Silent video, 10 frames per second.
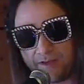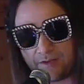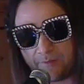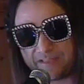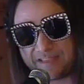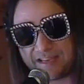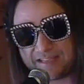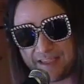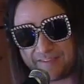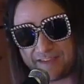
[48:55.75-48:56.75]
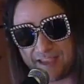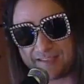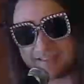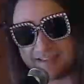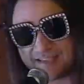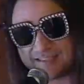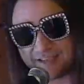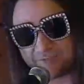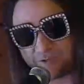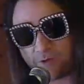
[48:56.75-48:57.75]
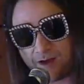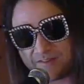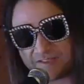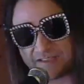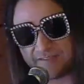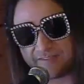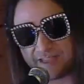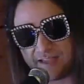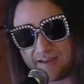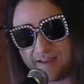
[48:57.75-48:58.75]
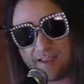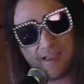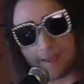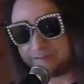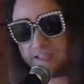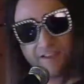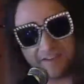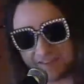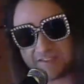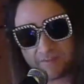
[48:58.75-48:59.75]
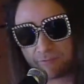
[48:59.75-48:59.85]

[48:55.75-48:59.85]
I'm going to set a save state, because this next section requires a save state. I'm telling you, this is a brutal